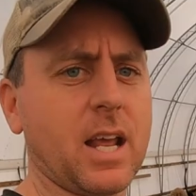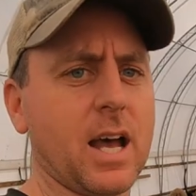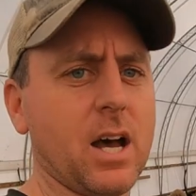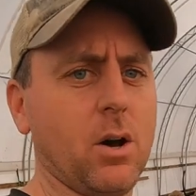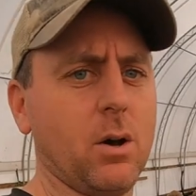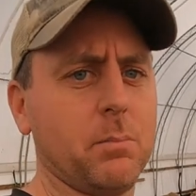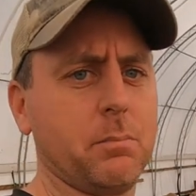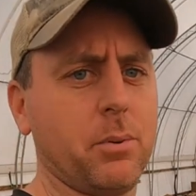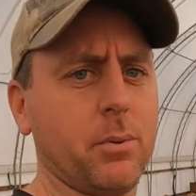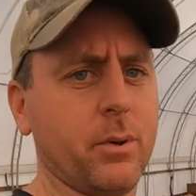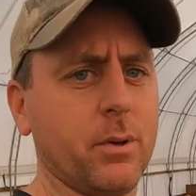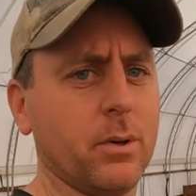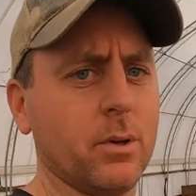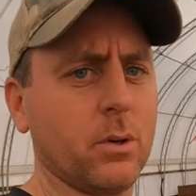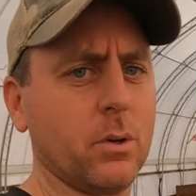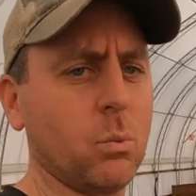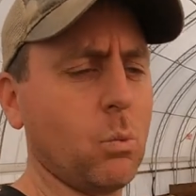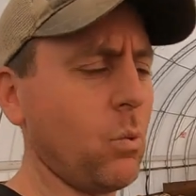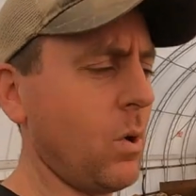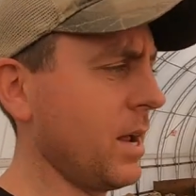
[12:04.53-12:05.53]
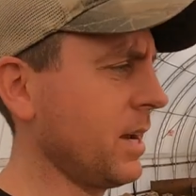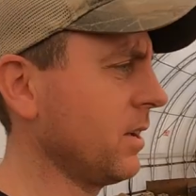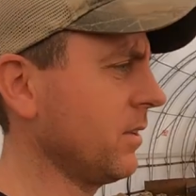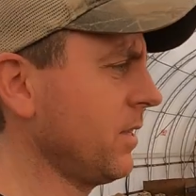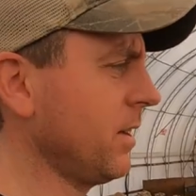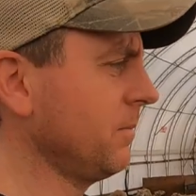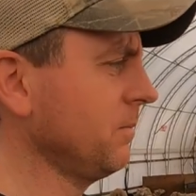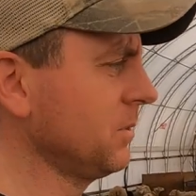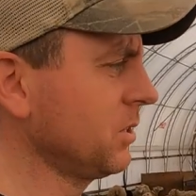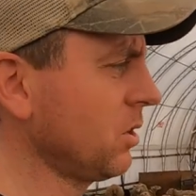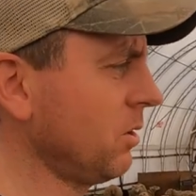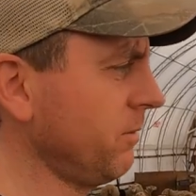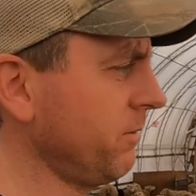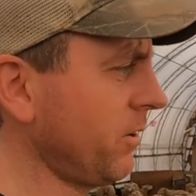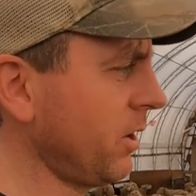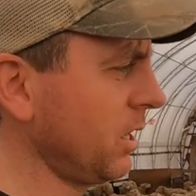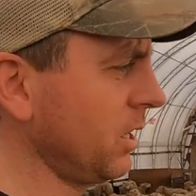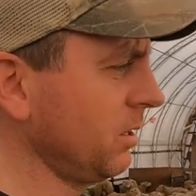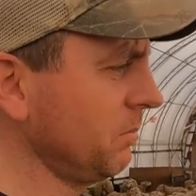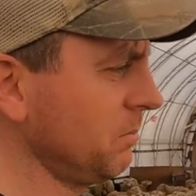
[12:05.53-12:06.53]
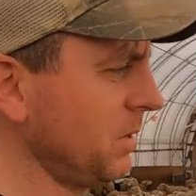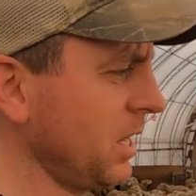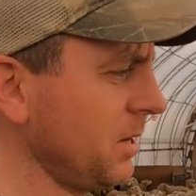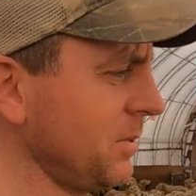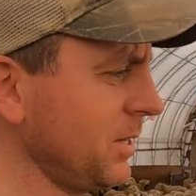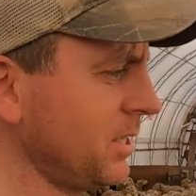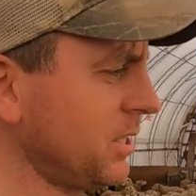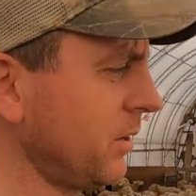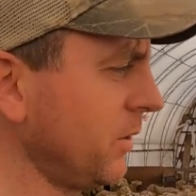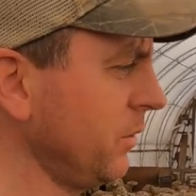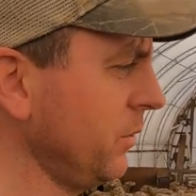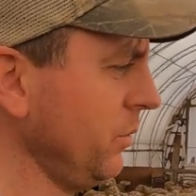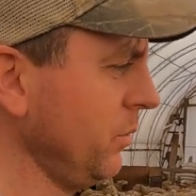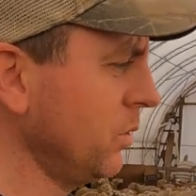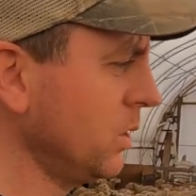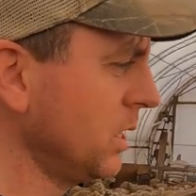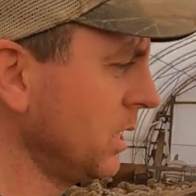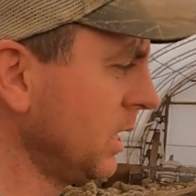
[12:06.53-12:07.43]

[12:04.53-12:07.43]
to help one of them so far, maybe two.